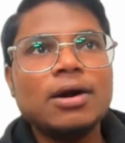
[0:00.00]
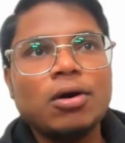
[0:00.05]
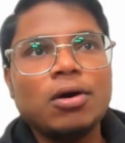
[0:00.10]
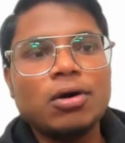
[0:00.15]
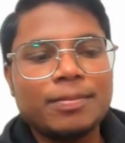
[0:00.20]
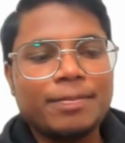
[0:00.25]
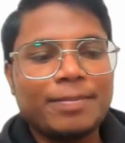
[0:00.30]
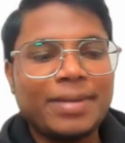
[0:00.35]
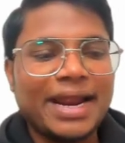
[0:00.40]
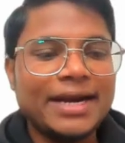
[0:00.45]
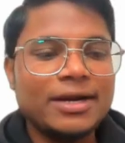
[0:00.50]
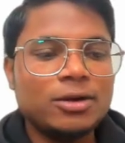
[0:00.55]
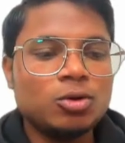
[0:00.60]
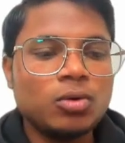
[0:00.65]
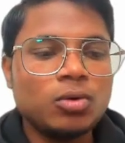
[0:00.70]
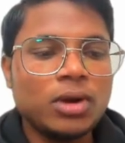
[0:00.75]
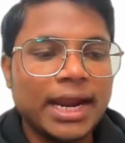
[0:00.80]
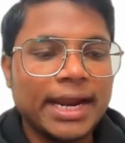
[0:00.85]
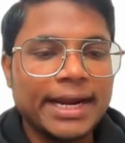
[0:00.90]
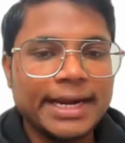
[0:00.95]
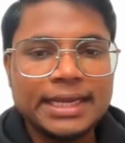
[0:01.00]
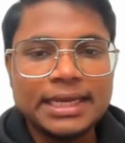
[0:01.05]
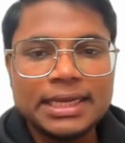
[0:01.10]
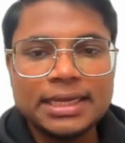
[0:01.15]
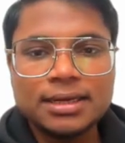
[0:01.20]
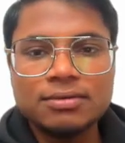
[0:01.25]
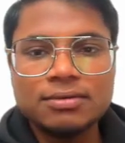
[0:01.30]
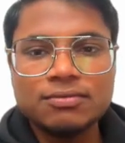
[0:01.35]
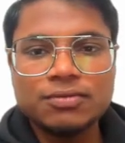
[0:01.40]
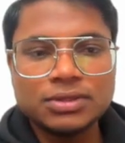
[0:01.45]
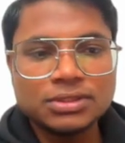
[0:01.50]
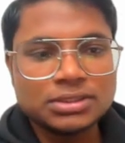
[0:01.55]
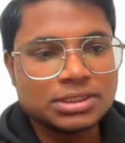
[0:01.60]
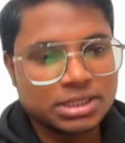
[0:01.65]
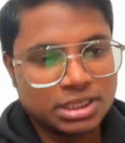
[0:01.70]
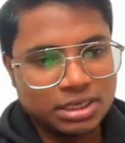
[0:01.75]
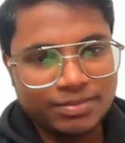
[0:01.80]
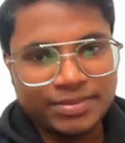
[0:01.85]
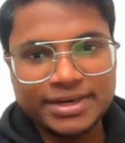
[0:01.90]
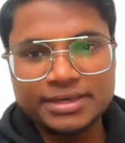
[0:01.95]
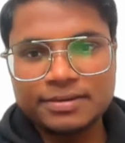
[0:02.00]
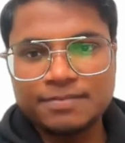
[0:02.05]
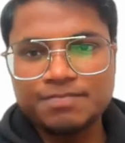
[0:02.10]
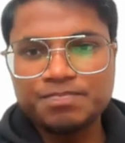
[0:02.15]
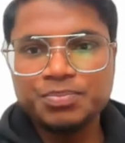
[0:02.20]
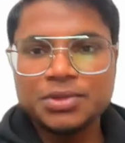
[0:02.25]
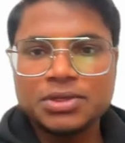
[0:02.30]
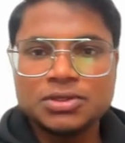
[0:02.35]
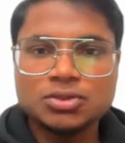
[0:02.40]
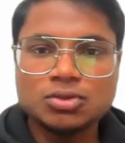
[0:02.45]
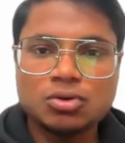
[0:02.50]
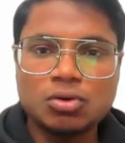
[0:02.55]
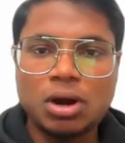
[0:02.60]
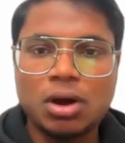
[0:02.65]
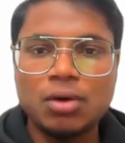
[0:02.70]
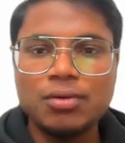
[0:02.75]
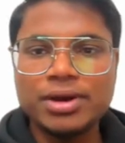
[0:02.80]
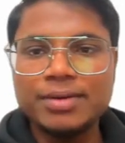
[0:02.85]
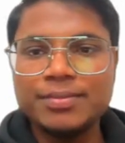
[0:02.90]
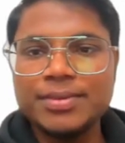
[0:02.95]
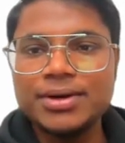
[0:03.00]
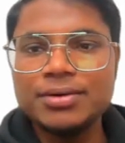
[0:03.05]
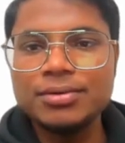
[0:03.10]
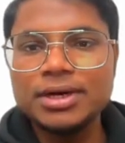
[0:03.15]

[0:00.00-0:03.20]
or reply to any one's comment. So how can we do